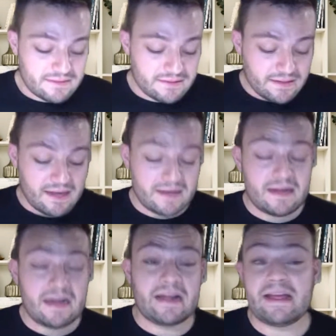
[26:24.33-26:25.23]

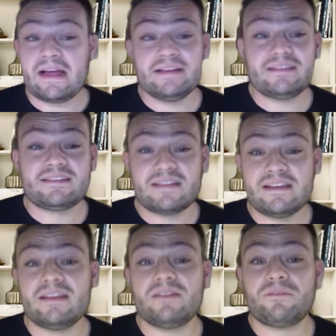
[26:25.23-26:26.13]
I see
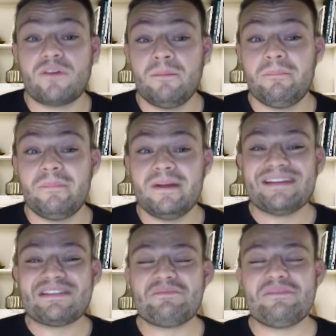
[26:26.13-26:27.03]
it from
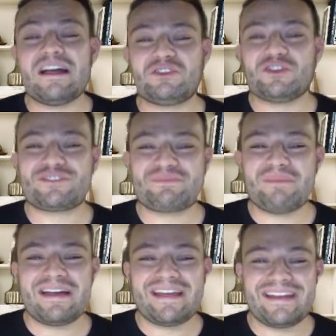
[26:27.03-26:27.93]
not just
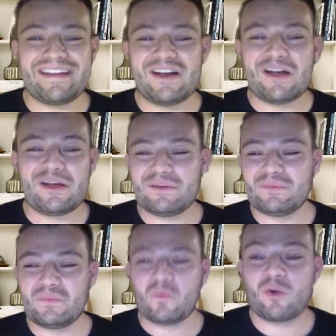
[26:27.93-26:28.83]
my
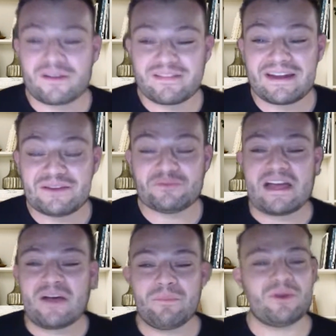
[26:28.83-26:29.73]
work that I do
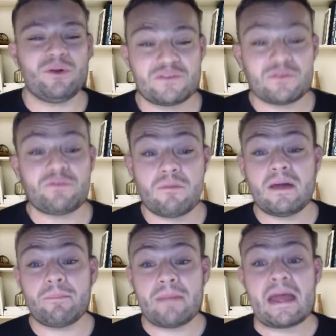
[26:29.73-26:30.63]
now, but also from
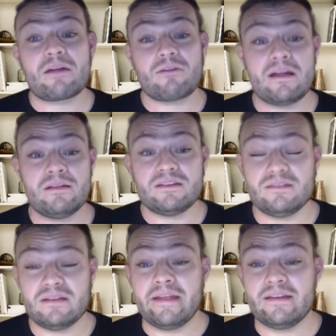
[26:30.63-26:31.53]
my background
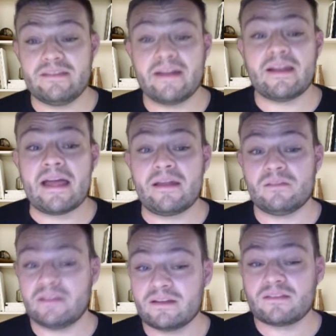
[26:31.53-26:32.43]
in data
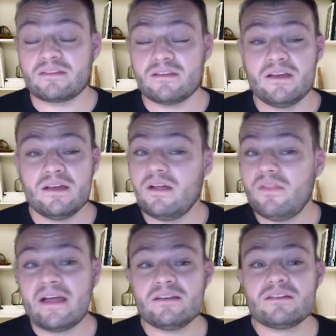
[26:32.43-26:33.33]
analytics,
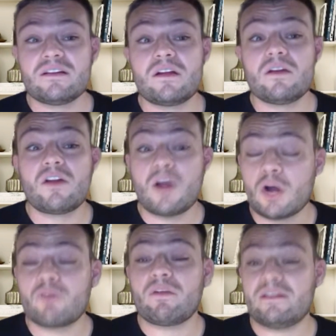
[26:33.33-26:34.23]
that
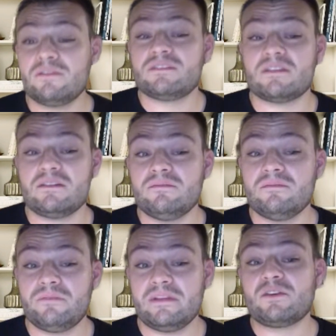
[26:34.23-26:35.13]
car rentals and
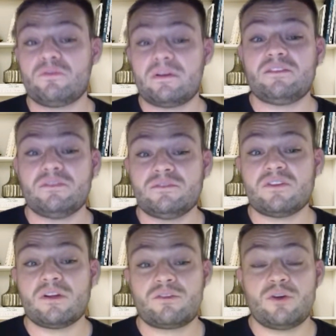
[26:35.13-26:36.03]
vehicle rentals
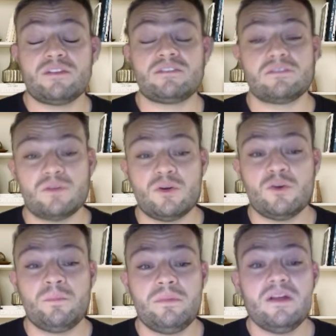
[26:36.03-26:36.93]
across the
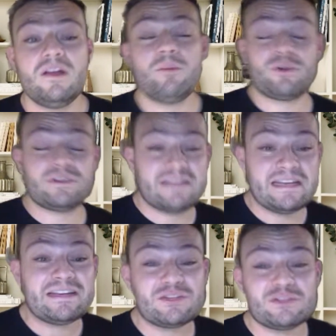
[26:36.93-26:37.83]
globe,
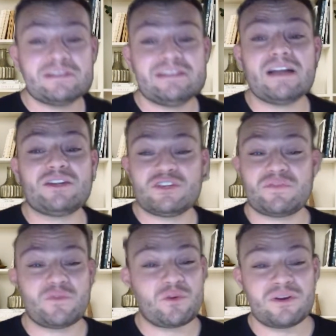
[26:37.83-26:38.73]
particularly not just
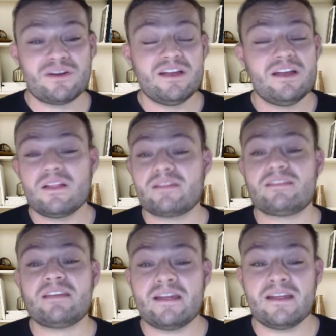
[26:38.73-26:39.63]
for, let's
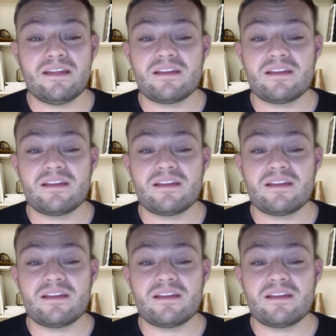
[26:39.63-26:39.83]
say,